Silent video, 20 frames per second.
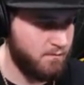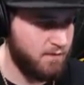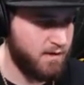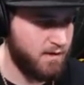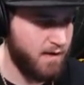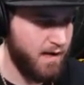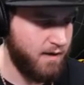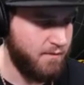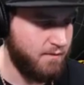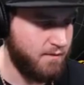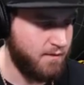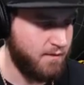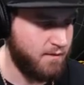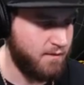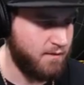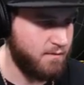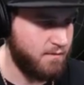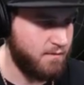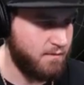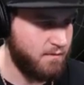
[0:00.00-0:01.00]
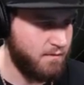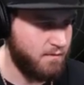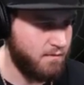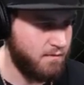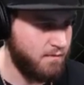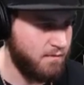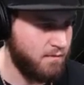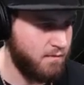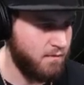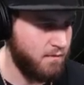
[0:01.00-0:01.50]
What's that
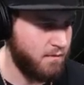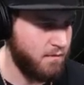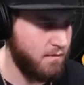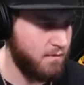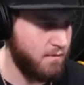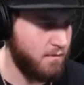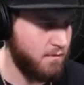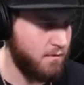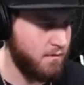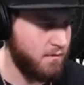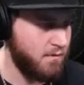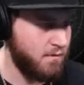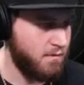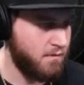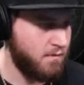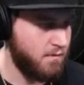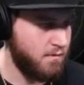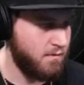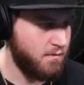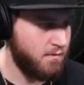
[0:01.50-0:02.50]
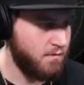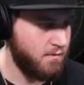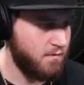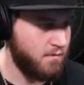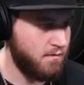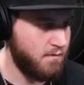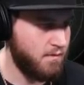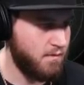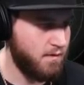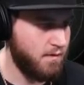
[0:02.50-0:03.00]
one?
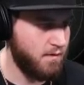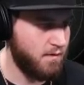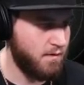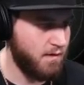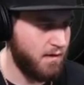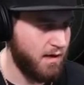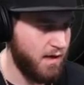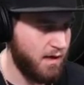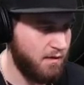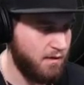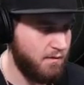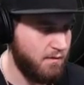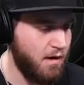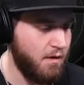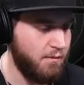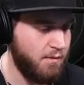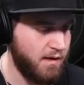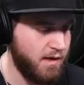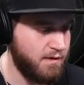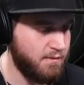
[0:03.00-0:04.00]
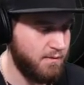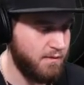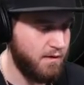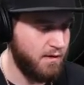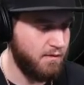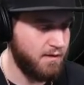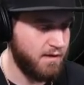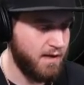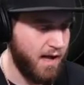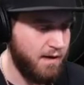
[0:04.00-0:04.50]
Yellow. Oh, well, I guess we'll
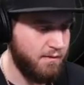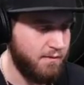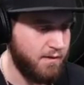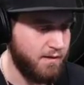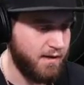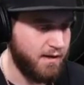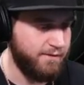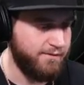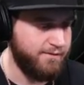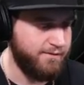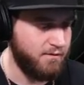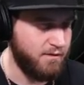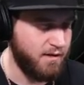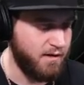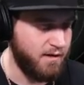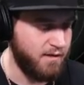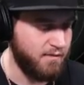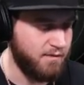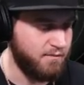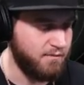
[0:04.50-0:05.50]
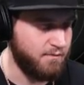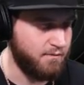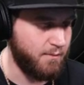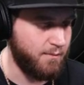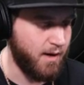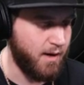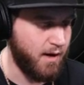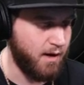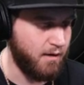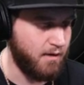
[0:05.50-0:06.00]
use that one, get fully
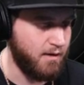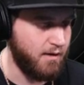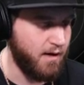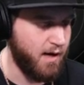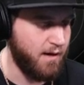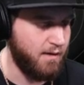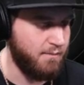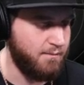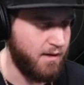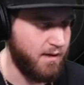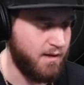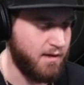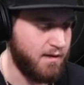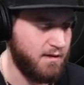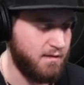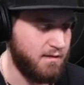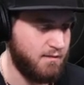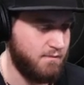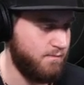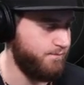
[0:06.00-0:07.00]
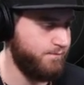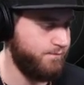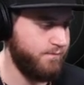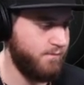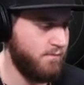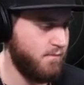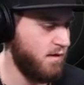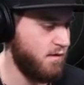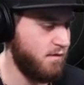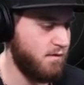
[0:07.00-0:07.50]
repaired, because
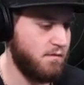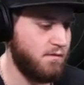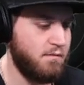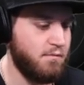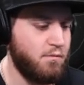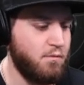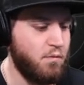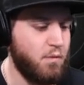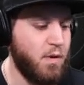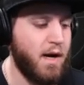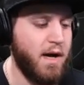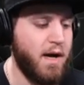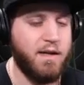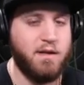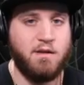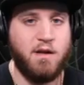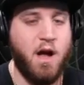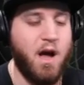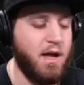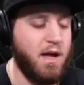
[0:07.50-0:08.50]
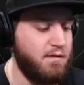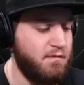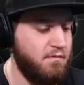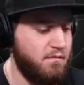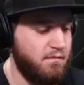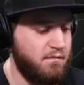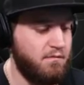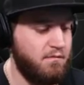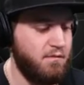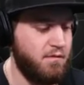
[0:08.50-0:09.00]
why not
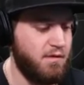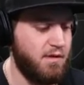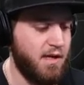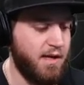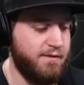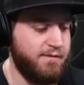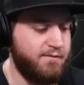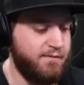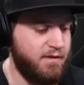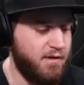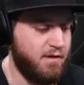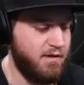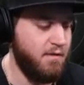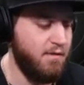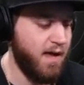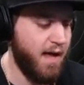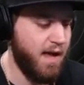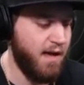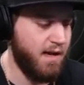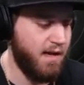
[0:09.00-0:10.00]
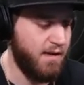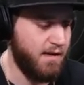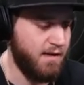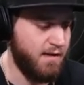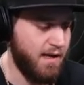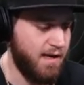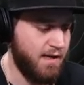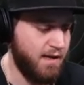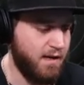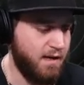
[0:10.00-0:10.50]
do that and
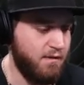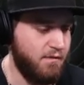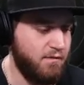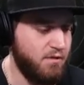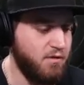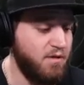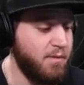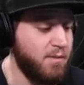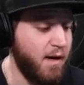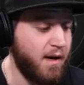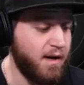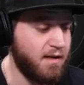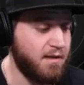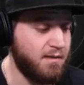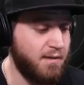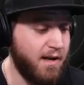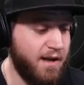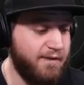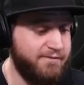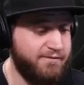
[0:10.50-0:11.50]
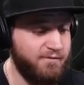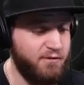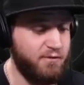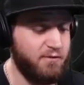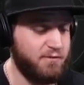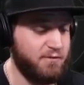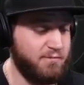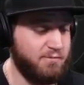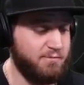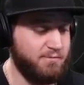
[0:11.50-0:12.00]
then get a new toolbox and have
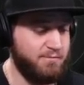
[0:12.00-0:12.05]
full